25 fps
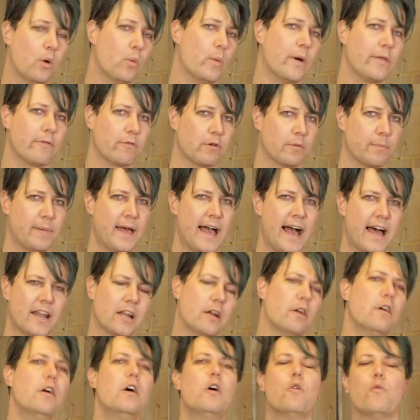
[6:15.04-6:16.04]
weathering
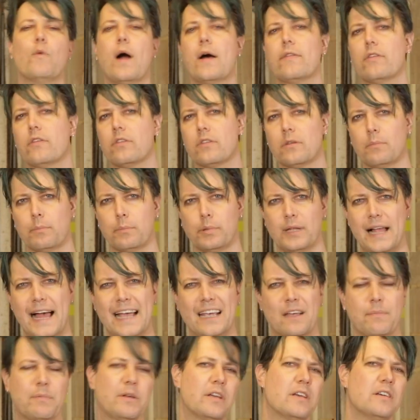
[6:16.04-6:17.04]
powder rather than
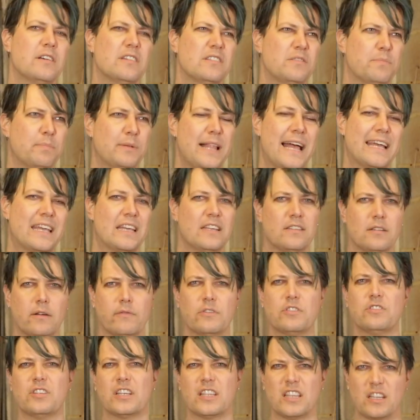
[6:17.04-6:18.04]
black, because black is
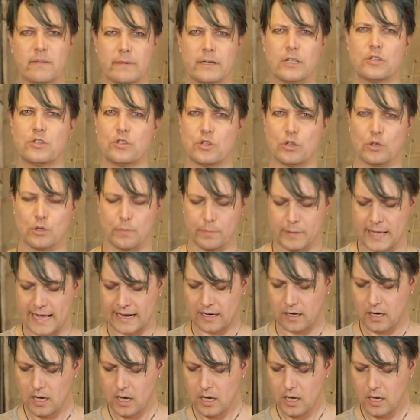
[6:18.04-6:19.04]
obviously a little bit too
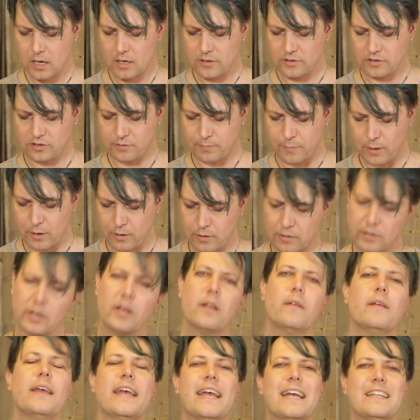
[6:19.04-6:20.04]
black. Smoke,
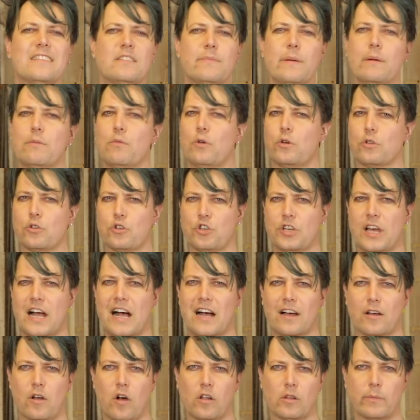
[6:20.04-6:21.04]
it's a bit more
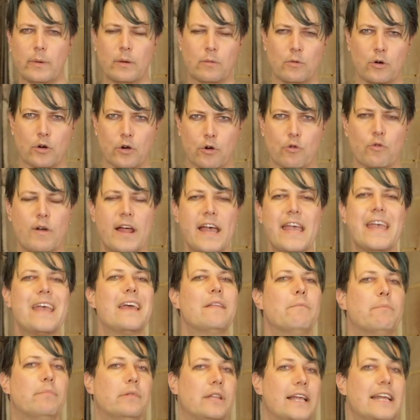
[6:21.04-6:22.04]
charcoal, a bit more grey.
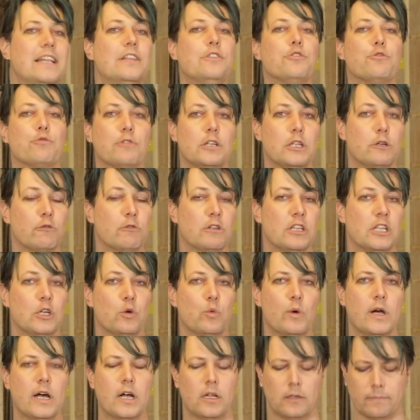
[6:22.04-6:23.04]
It blends really, really
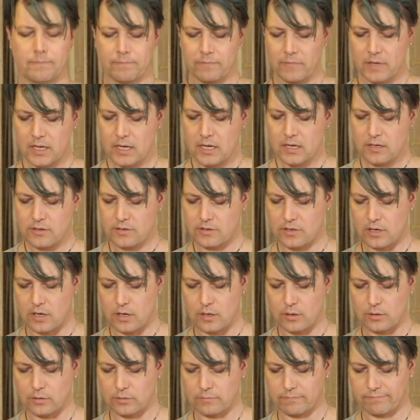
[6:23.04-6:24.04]
well.
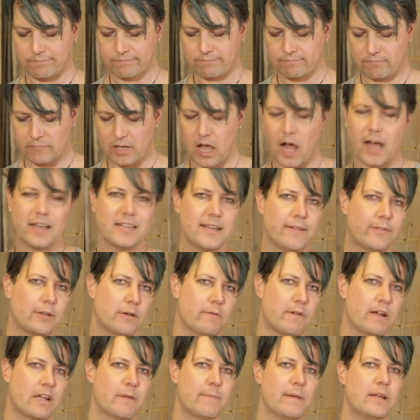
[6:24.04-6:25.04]
So I
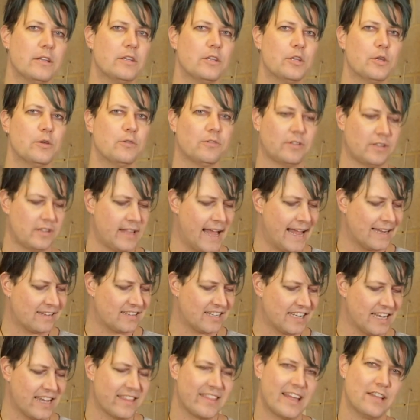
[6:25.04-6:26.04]
definitely recommend using that
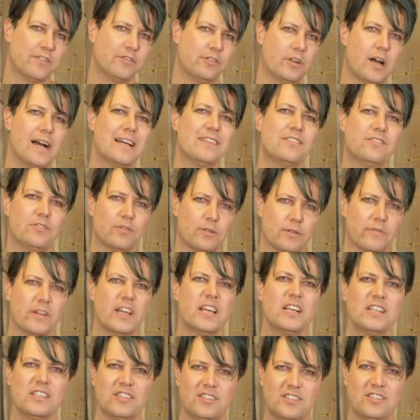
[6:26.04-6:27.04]
to get those nice sort of
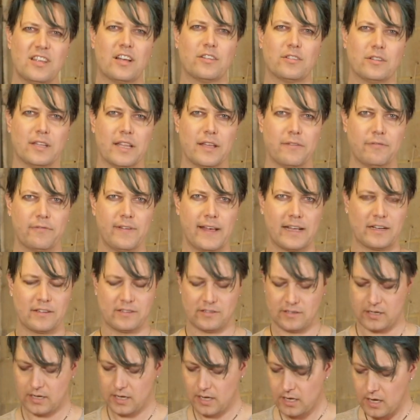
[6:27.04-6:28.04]
subtle
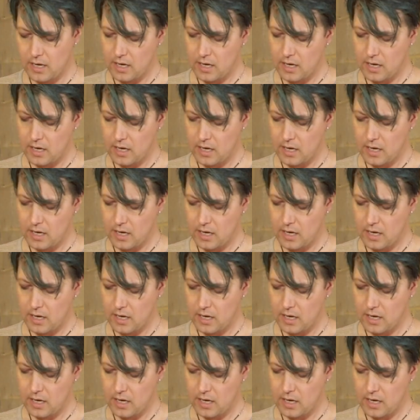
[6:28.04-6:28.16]
effects.